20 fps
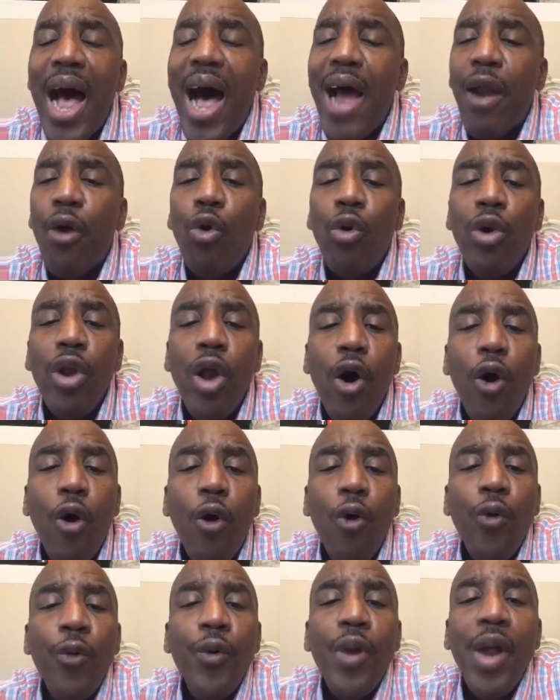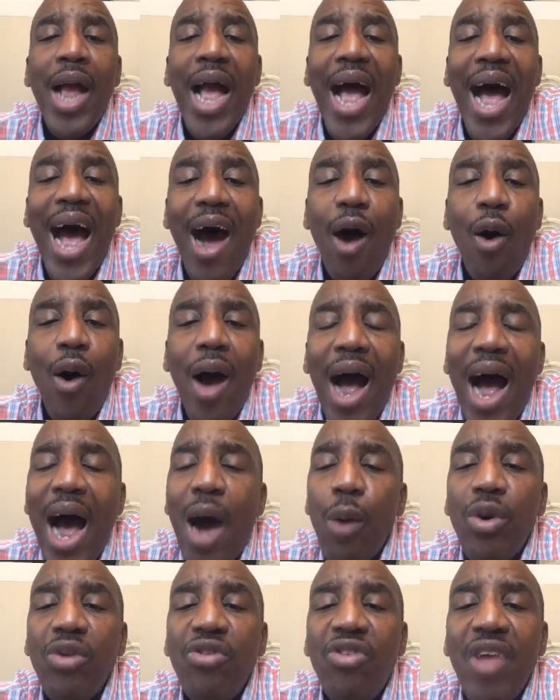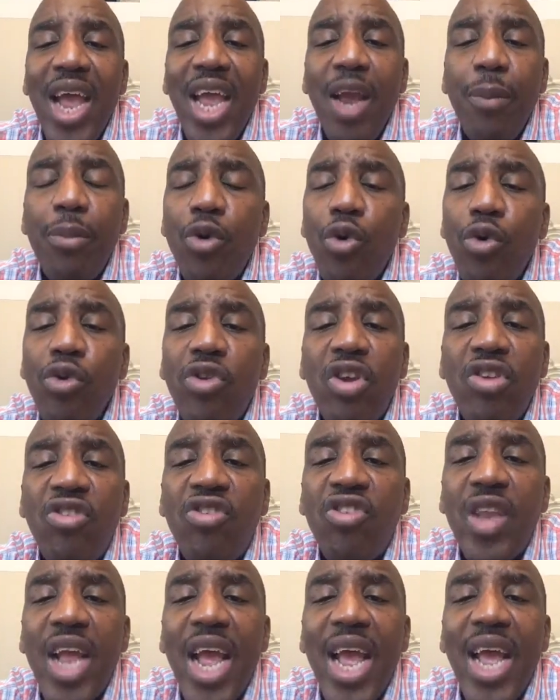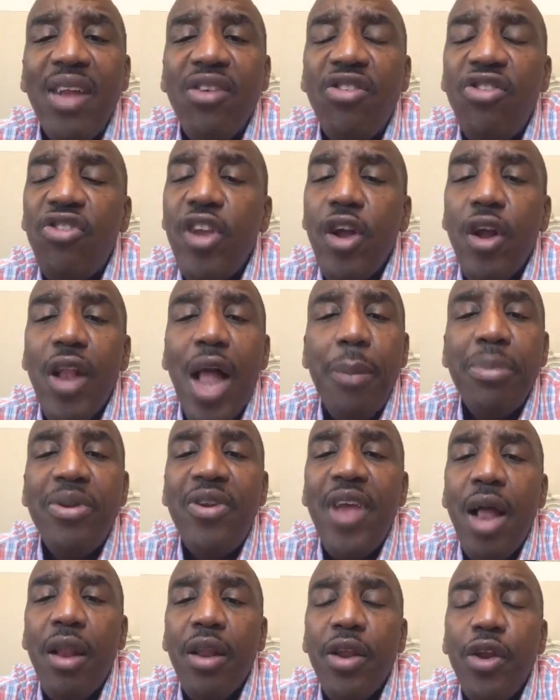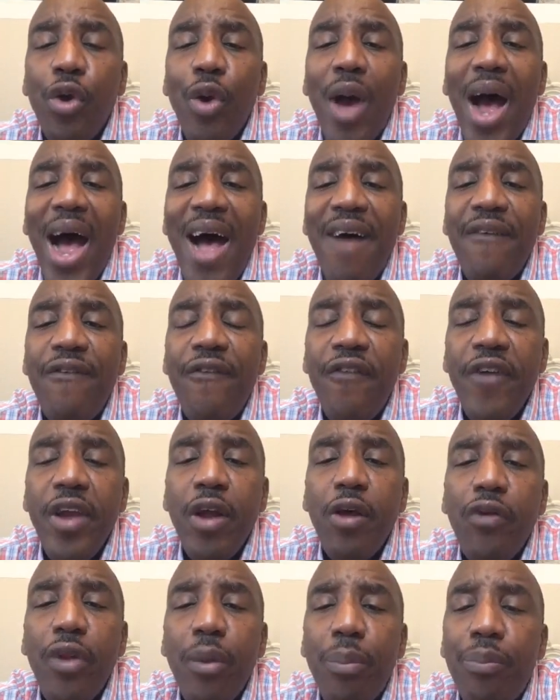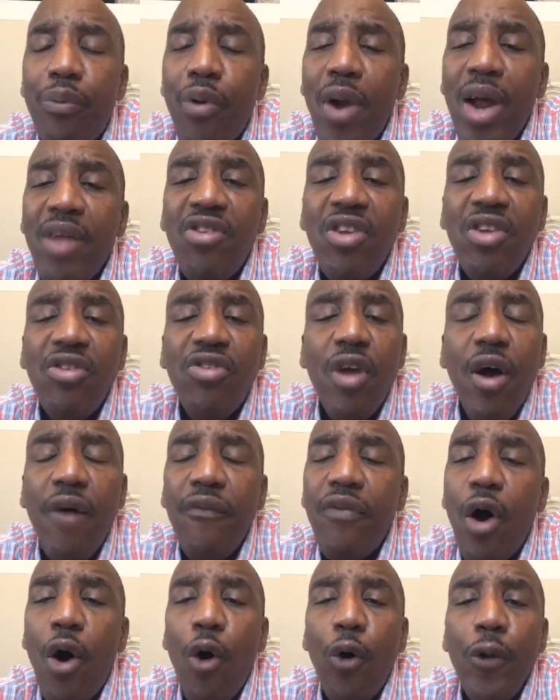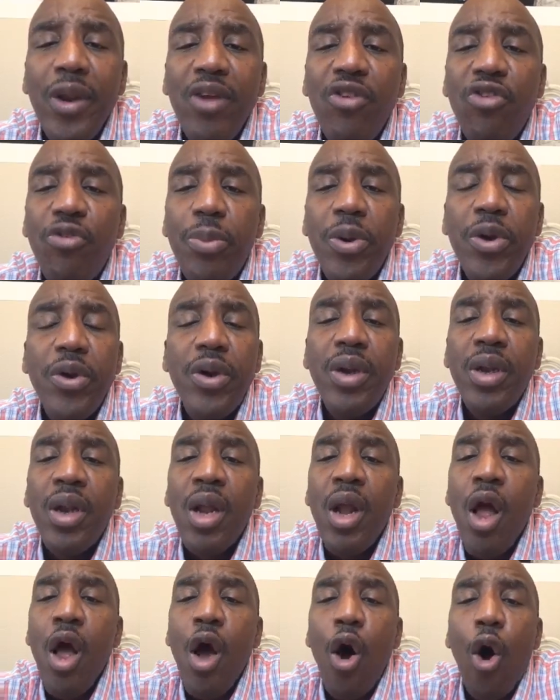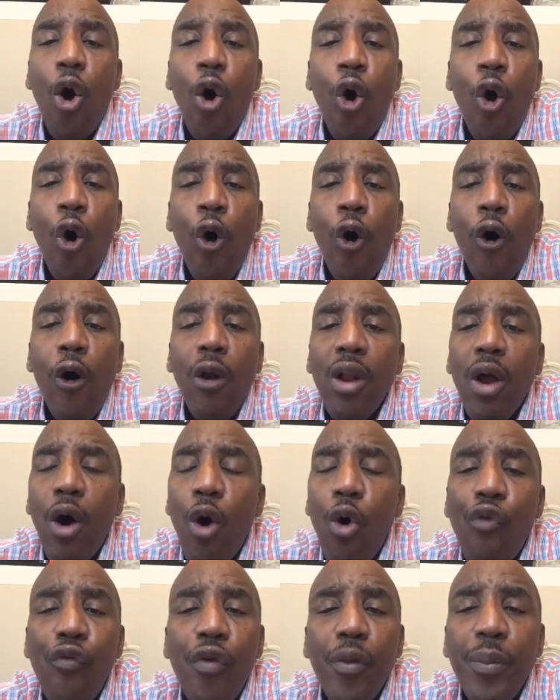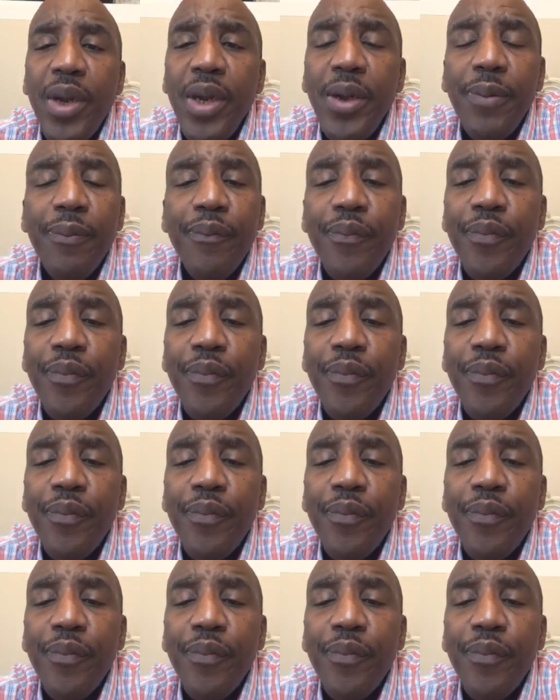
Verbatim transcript: I don't know how I was able to stand still. I'm telling you, I feel the presence of the Holy Spirit all over me.